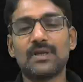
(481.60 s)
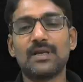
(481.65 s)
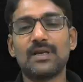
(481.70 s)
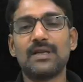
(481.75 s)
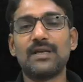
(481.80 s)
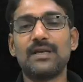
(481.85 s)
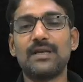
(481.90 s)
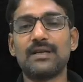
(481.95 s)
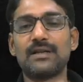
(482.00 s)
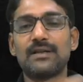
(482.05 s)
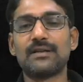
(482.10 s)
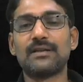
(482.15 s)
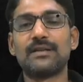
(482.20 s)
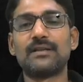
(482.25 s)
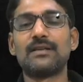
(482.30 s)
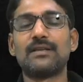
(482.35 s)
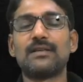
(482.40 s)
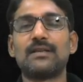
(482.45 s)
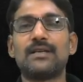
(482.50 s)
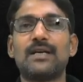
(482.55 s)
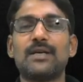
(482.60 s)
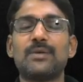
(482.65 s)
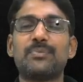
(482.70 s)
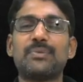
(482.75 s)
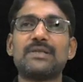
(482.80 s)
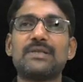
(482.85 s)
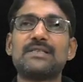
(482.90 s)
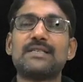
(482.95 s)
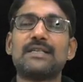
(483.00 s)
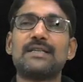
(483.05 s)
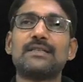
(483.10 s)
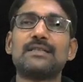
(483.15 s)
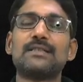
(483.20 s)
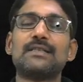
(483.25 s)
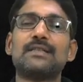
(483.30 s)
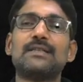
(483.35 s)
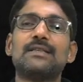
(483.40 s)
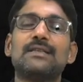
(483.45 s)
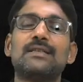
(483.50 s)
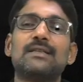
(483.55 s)
Here I present
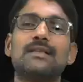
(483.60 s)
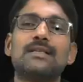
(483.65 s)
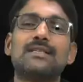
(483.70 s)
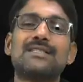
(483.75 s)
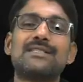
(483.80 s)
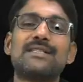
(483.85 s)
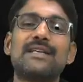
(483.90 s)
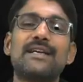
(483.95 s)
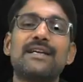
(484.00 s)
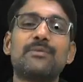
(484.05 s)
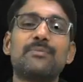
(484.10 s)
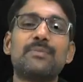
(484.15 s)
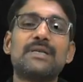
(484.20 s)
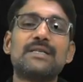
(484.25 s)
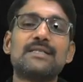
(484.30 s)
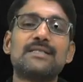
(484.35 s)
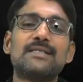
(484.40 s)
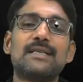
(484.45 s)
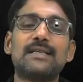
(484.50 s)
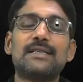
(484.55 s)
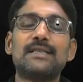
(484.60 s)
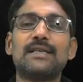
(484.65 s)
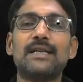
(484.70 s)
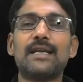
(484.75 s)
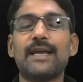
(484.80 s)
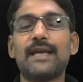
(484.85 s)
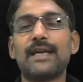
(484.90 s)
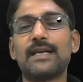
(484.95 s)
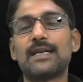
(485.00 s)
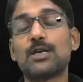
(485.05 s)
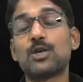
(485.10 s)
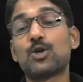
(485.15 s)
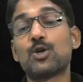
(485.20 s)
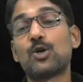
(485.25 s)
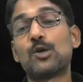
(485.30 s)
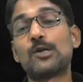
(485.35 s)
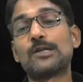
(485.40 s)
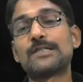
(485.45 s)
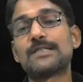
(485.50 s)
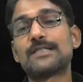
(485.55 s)
the statements that take
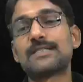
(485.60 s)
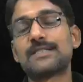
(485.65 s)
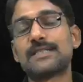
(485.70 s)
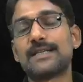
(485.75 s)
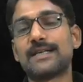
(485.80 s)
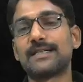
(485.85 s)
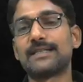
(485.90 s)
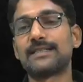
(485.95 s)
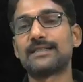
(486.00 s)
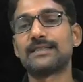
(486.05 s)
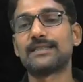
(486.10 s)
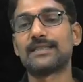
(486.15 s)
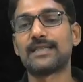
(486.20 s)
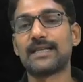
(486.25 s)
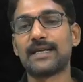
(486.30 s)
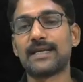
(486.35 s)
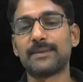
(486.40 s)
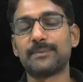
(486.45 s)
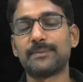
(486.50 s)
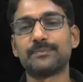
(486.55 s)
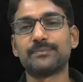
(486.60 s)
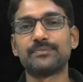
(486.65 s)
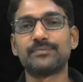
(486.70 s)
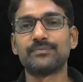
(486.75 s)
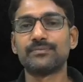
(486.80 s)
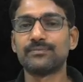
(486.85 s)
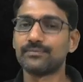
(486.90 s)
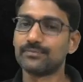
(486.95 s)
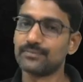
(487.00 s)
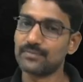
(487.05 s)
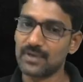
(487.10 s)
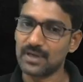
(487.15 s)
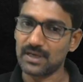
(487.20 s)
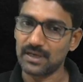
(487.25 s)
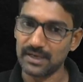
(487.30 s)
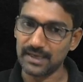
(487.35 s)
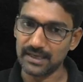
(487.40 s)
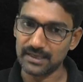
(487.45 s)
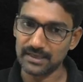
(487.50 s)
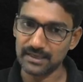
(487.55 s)
constant time.
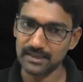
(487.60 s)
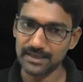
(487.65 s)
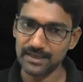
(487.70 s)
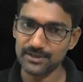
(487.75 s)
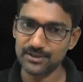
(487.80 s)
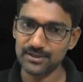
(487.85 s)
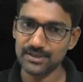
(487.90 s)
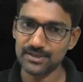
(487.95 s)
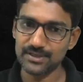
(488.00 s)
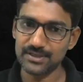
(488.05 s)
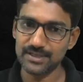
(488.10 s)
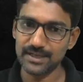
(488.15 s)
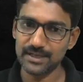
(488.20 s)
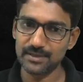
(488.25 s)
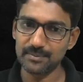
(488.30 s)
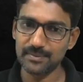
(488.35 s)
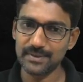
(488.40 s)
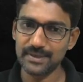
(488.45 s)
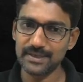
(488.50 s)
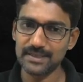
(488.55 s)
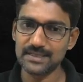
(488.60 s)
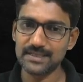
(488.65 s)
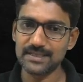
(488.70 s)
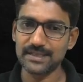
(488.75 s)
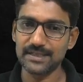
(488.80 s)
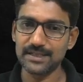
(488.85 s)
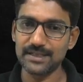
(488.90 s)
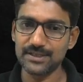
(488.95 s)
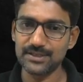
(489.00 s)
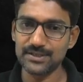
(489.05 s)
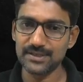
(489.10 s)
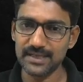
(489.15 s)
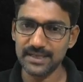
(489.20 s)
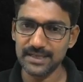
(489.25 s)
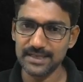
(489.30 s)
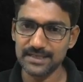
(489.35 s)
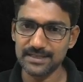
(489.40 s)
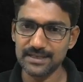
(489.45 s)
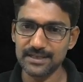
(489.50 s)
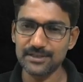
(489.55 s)
Declaration statements,
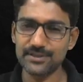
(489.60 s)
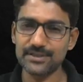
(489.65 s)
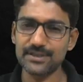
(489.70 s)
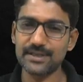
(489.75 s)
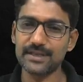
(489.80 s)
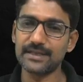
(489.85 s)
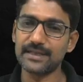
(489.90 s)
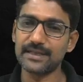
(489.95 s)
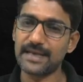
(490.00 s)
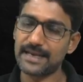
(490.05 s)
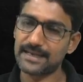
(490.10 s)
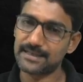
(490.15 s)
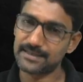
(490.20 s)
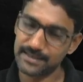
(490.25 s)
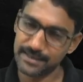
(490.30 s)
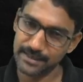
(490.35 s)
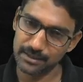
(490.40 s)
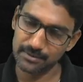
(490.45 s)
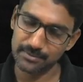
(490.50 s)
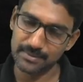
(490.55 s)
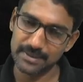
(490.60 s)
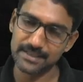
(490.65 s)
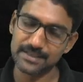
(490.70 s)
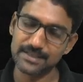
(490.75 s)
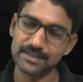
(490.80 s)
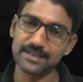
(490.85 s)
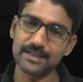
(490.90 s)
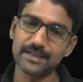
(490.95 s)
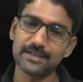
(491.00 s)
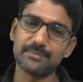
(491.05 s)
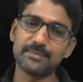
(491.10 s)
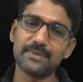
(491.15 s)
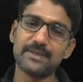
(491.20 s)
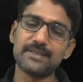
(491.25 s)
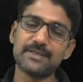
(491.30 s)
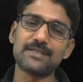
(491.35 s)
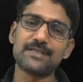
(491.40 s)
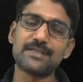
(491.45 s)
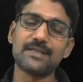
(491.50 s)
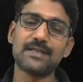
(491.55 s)
initialization, assignment
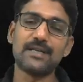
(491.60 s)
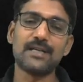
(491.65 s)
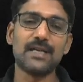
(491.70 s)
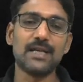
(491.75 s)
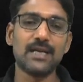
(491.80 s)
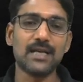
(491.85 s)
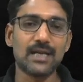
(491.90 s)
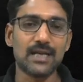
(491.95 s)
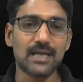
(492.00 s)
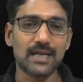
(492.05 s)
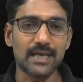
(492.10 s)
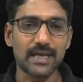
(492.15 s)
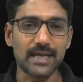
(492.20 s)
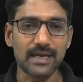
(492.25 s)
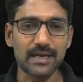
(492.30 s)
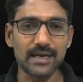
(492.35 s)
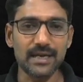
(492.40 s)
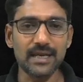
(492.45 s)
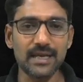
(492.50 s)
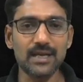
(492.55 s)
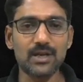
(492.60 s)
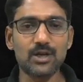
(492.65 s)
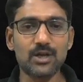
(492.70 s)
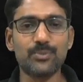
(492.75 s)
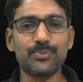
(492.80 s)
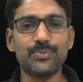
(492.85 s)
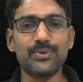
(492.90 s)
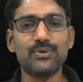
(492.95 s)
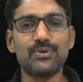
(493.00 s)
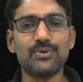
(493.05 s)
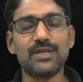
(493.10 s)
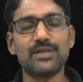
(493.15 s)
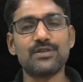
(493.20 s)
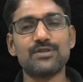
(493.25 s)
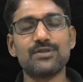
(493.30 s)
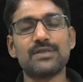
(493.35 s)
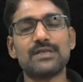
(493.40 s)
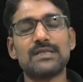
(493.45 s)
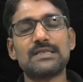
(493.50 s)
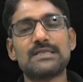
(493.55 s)
statements, any
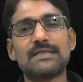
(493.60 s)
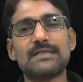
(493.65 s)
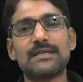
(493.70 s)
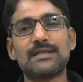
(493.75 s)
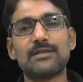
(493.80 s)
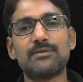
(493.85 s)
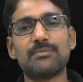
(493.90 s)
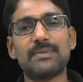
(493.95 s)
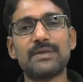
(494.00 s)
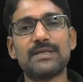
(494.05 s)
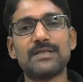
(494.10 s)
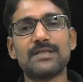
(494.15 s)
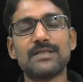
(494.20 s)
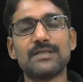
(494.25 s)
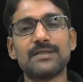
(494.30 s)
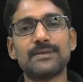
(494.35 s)
computational statement,